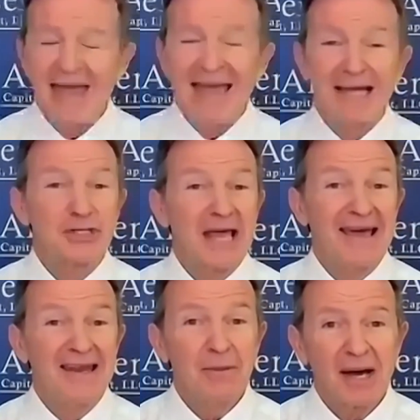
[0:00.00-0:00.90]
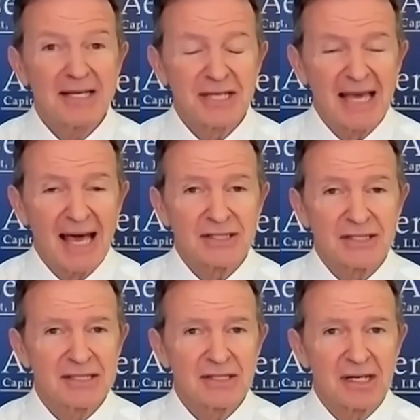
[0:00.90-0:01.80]
It's anybody's guess,
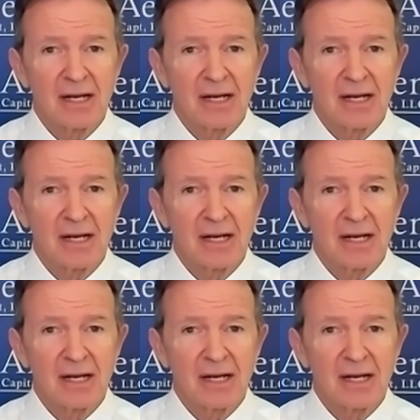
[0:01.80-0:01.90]
isn't it?